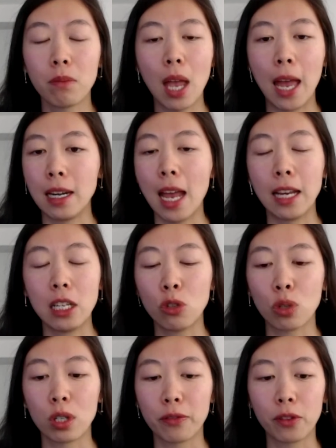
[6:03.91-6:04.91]
any
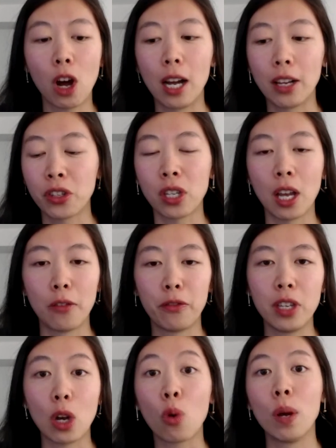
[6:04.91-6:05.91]
sort of costs of the
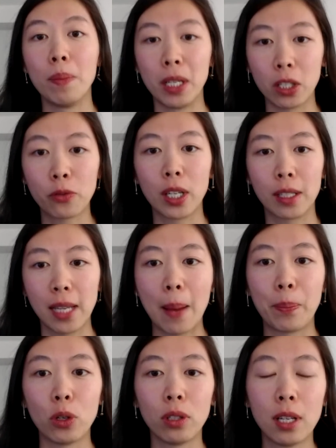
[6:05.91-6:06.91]
equipment, for
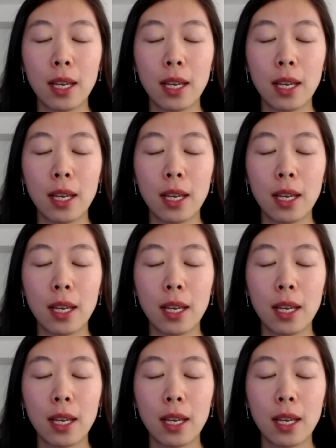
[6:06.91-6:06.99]
example.